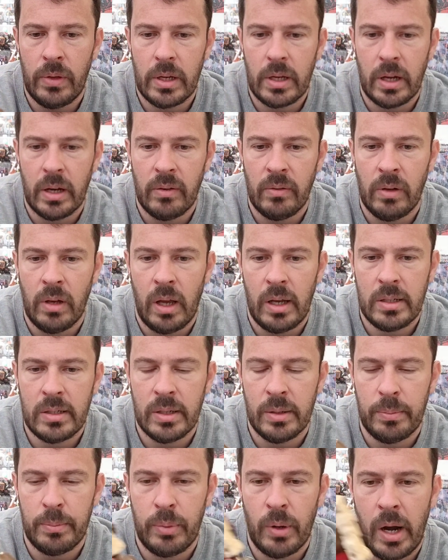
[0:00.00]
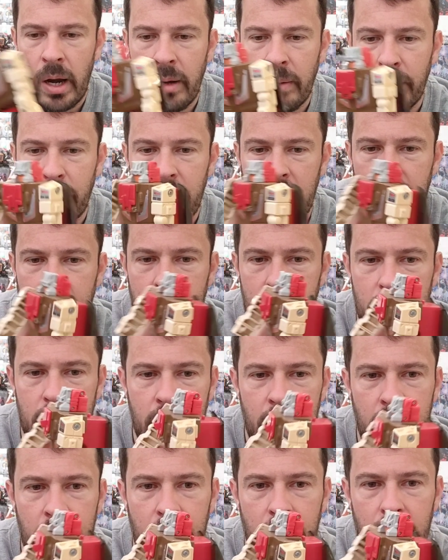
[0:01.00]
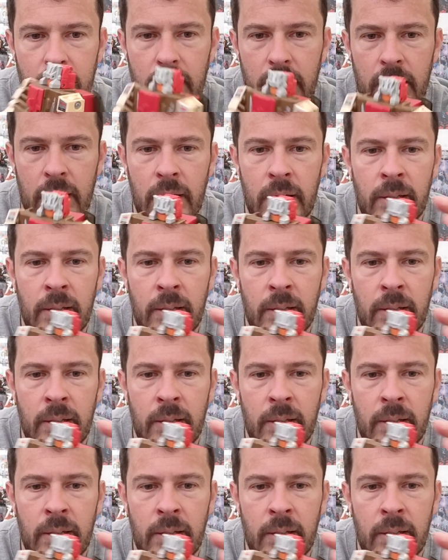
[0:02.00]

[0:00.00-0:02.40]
the kind of lighter brown pieces here.